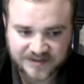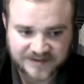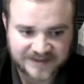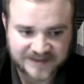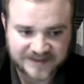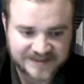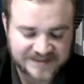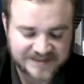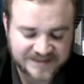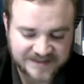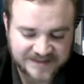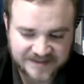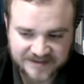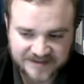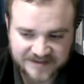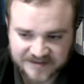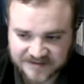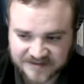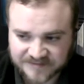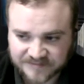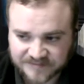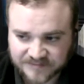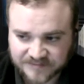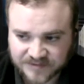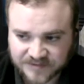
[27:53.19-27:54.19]
that did
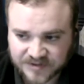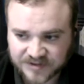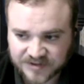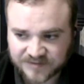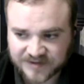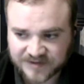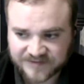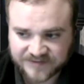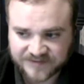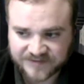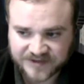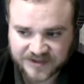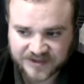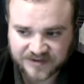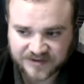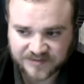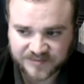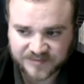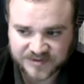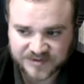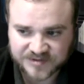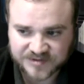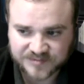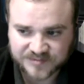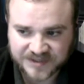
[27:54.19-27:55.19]
a really great video
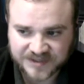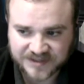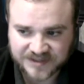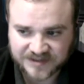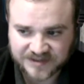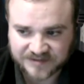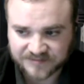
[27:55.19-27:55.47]
between